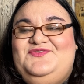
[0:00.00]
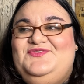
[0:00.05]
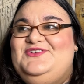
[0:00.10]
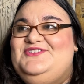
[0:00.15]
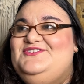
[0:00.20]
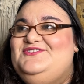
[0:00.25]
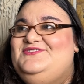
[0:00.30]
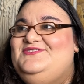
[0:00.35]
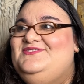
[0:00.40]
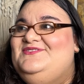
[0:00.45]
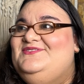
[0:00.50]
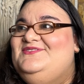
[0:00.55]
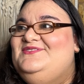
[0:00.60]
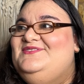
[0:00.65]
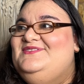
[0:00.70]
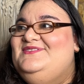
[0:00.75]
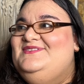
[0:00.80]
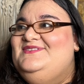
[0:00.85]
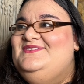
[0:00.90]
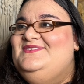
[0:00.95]
What Tell them a
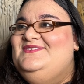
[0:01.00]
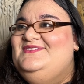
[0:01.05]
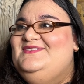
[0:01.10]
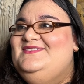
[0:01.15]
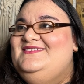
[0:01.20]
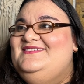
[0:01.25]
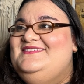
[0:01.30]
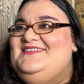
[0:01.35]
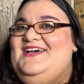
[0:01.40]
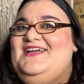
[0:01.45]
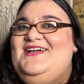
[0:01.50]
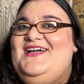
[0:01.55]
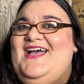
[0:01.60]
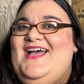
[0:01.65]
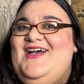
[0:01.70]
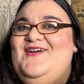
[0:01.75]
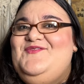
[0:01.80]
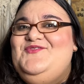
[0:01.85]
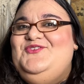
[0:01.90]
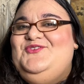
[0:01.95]
funny story. I
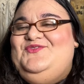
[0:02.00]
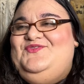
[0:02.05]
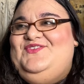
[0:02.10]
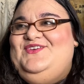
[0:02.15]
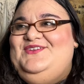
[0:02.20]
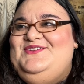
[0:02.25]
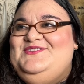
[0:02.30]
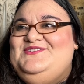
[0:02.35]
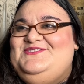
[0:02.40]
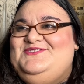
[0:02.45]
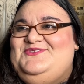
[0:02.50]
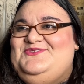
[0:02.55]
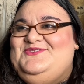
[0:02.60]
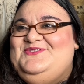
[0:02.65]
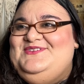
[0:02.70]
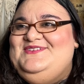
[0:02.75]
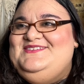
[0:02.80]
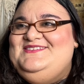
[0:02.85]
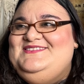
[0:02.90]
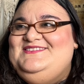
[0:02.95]
have no funny
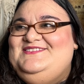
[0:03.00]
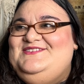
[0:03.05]
stories.